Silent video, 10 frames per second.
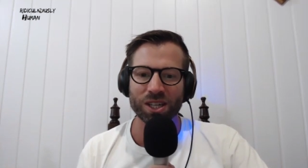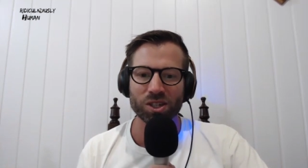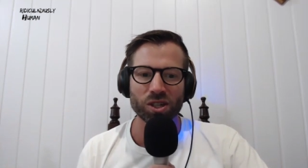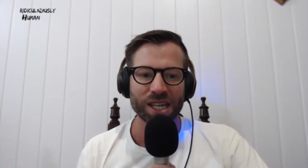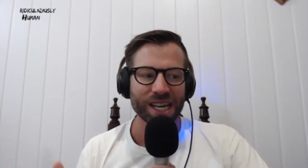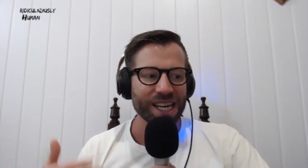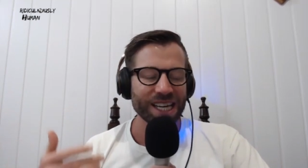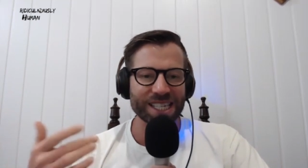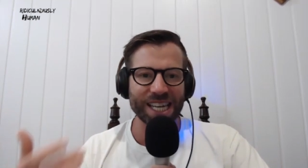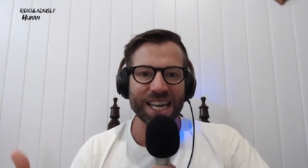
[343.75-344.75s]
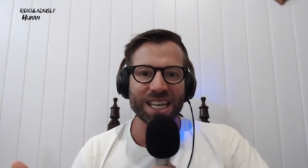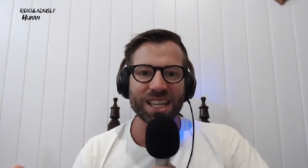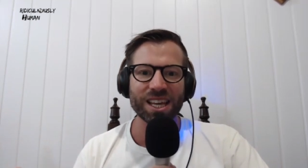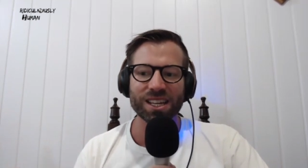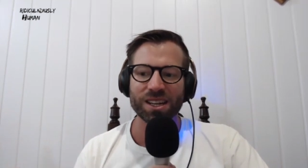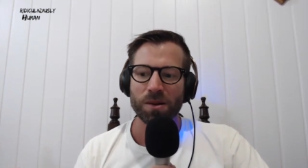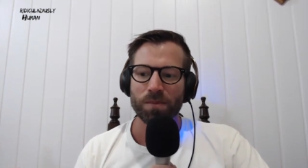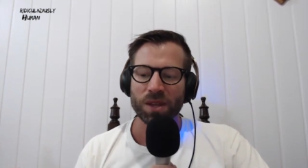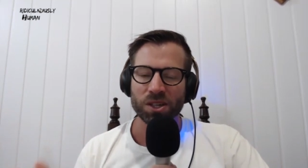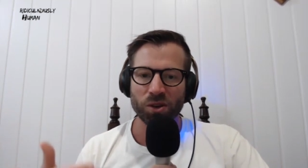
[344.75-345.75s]
So it's, it's taking that
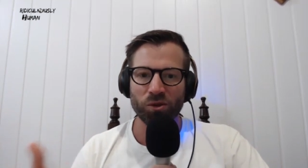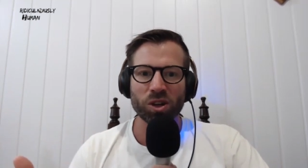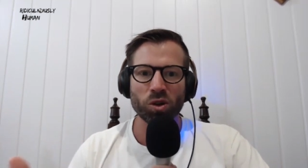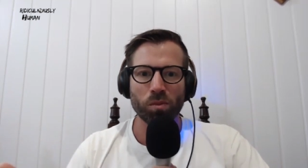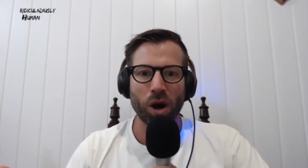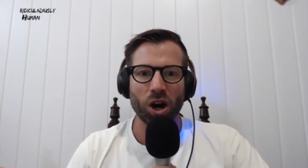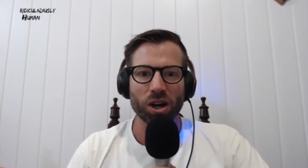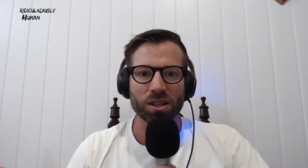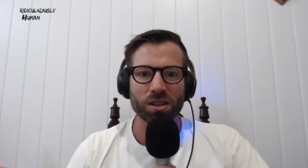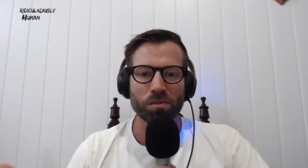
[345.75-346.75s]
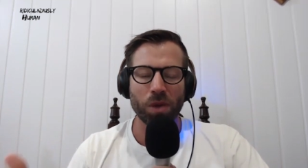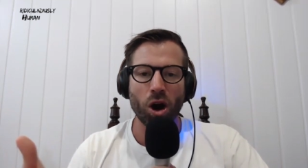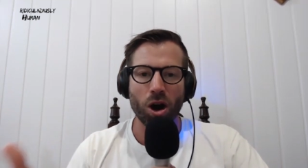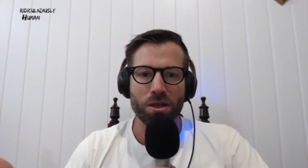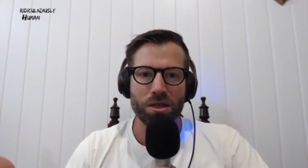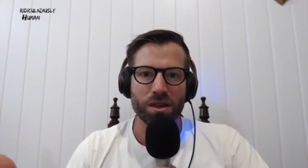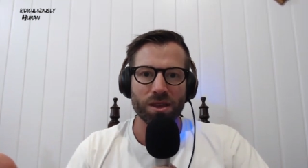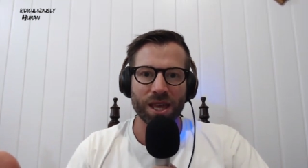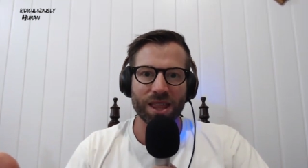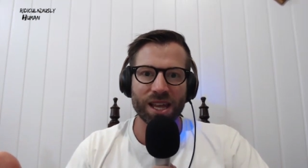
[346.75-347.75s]
difficult path path
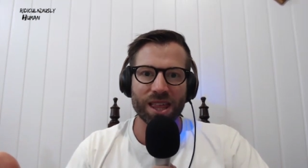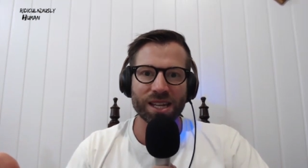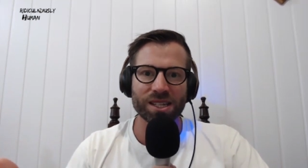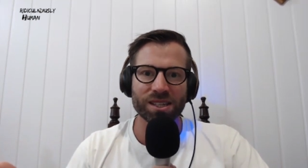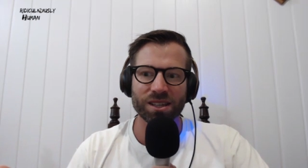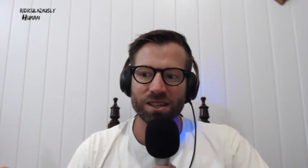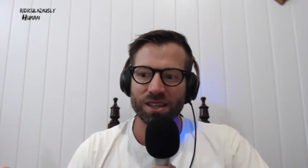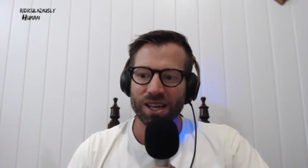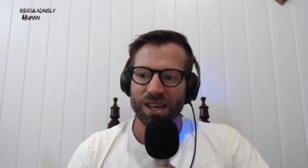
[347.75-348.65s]
that that that's the